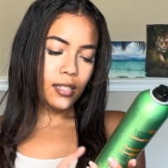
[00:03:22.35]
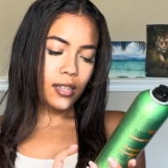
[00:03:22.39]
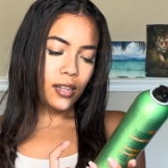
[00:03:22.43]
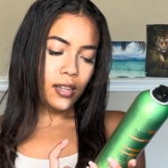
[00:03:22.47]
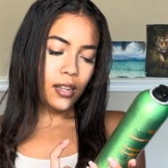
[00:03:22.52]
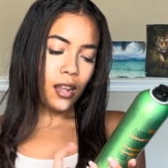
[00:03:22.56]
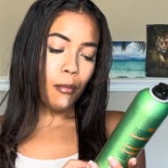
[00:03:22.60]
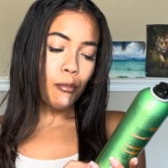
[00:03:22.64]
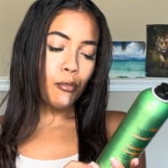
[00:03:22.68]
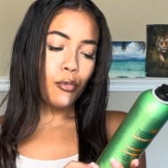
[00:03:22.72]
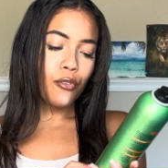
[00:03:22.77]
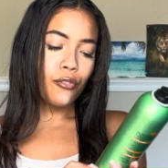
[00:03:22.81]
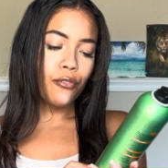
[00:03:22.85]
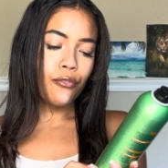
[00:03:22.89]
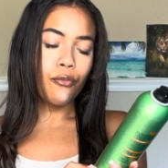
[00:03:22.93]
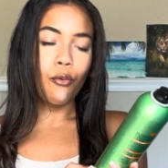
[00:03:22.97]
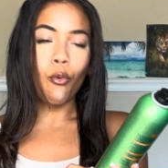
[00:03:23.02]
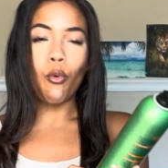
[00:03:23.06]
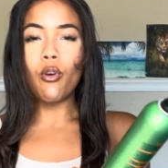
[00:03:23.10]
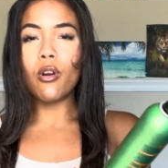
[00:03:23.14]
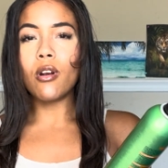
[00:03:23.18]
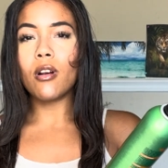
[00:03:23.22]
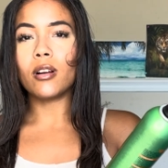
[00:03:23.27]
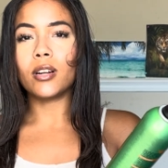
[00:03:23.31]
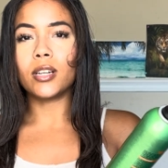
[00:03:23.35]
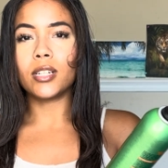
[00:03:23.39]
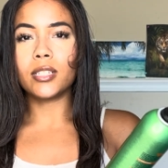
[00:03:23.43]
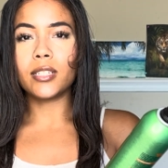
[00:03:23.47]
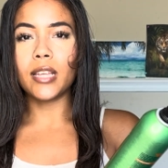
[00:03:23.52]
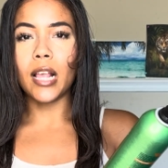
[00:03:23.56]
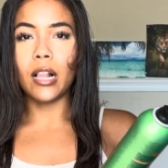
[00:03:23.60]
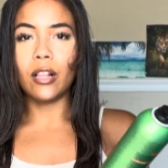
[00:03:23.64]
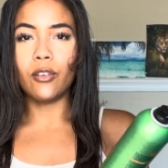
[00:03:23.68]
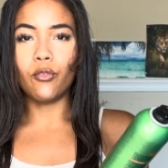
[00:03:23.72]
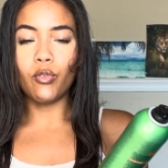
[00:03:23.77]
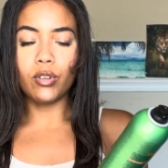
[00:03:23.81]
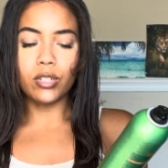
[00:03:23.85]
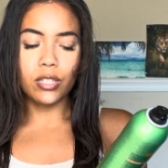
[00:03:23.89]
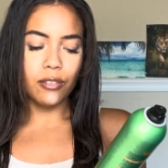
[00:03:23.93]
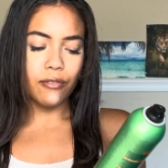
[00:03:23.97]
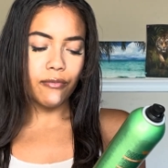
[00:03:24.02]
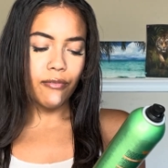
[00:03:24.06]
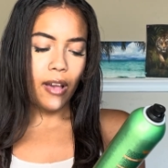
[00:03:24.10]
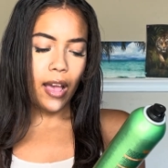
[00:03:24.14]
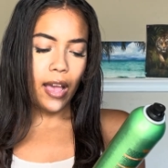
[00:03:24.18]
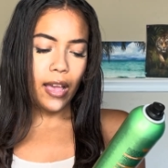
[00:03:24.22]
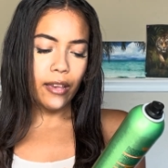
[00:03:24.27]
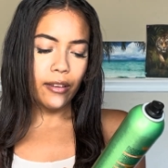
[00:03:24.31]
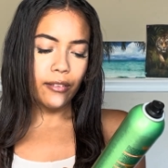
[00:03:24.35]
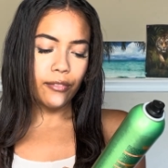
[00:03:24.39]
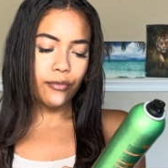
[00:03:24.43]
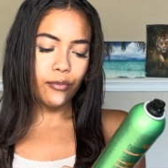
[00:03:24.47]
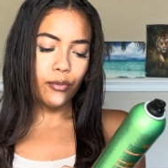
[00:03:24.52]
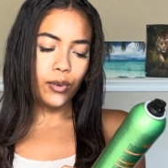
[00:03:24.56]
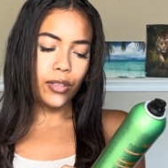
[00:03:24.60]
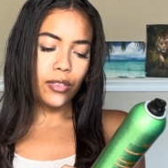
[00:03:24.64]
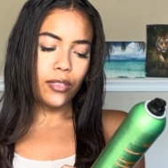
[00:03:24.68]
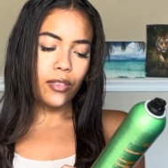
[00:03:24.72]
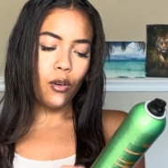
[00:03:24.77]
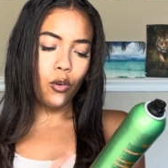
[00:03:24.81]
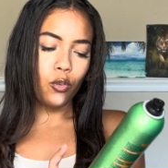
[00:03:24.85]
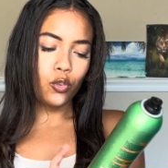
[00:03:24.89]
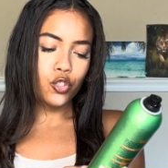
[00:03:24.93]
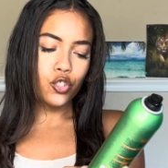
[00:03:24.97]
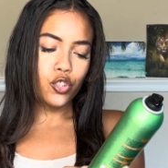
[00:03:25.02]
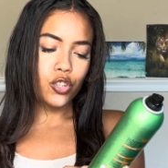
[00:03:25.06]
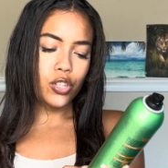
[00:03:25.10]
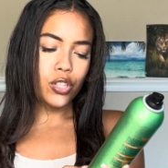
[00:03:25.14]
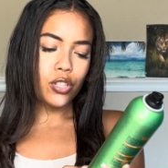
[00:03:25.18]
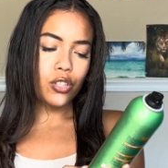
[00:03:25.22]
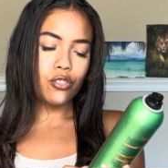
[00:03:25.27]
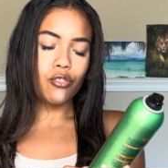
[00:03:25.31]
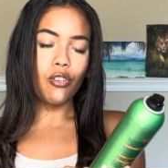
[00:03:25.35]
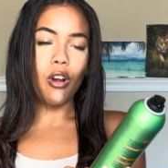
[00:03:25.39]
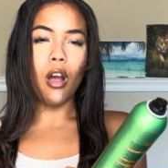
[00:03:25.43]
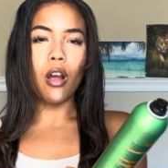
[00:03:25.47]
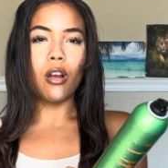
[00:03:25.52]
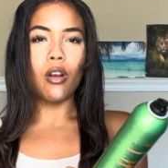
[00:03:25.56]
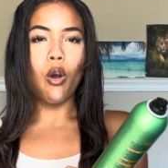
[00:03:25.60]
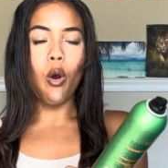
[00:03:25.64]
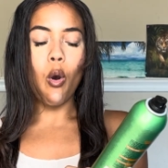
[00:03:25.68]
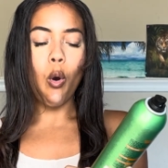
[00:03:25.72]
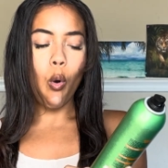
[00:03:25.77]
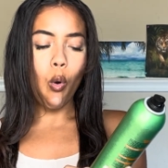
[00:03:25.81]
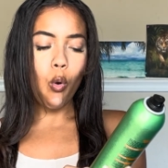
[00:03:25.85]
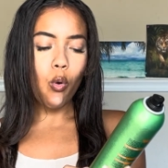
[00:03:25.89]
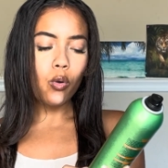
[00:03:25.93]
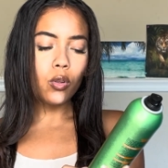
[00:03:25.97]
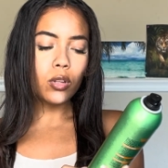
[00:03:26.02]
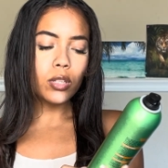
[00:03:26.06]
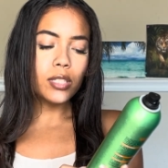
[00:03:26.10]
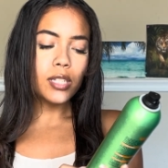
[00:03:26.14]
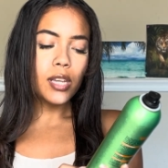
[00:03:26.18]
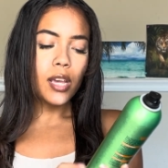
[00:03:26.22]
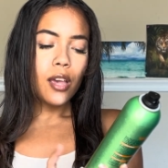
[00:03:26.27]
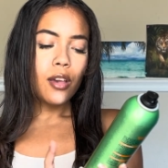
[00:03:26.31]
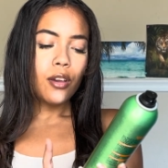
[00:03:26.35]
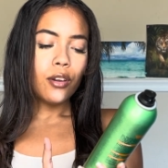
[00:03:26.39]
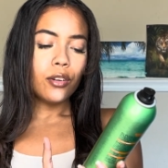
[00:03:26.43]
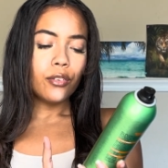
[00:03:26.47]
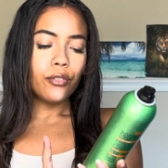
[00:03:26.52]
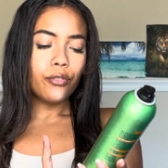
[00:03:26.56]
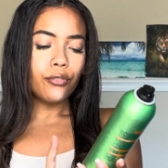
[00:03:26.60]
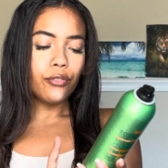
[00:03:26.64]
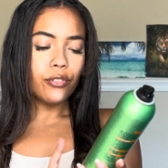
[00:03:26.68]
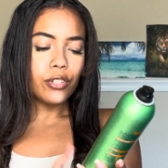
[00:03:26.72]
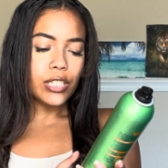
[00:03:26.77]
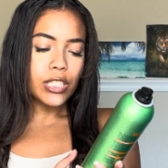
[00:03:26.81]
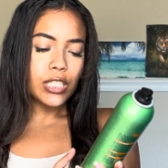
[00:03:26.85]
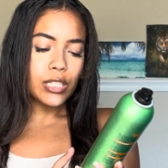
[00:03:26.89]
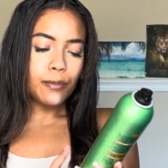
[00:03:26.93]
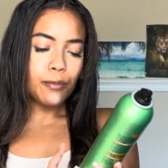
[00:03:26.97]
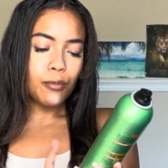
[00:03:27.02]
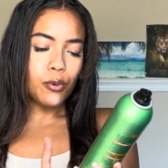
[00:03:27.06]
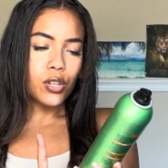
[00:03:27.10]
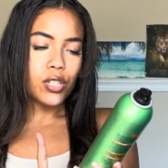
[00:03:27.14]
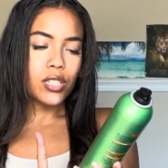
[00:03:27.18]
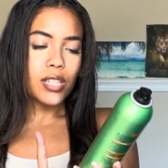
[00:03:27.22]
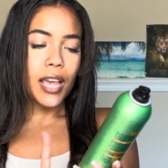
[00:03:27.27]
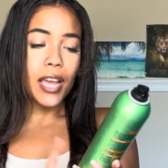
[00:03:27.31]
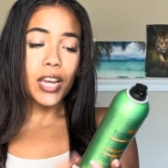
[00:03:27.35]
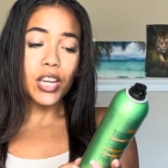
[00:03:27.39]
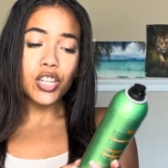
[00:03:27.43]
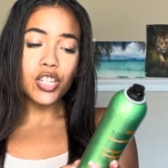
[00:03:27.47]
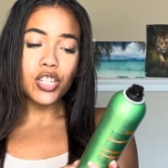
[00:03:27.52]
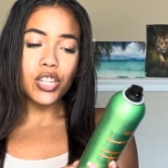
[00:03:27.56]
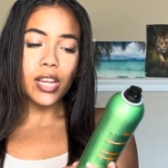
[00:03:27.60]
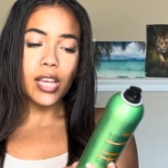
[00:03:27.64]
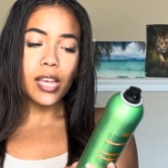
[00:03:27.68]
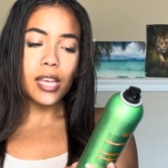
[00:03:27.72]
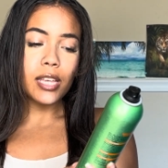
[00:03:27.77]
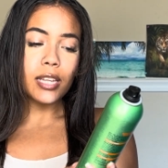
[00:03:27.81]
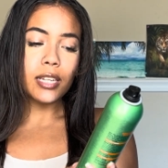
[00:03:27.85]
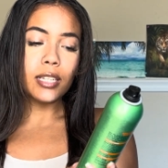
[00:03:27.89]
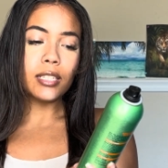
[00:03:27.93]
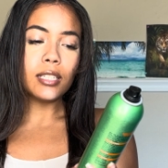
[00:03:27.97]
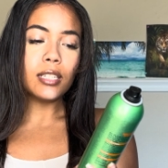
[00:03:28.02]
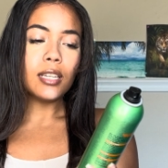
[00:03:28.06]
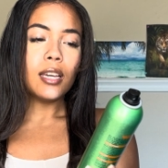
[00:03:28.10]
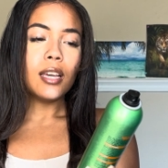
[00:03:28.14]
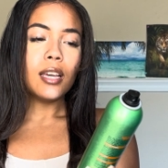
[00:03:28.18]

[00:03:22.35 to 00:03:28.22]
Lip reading: number 4 on a scale of 1 to 5 with ultra strong hold, frizz protection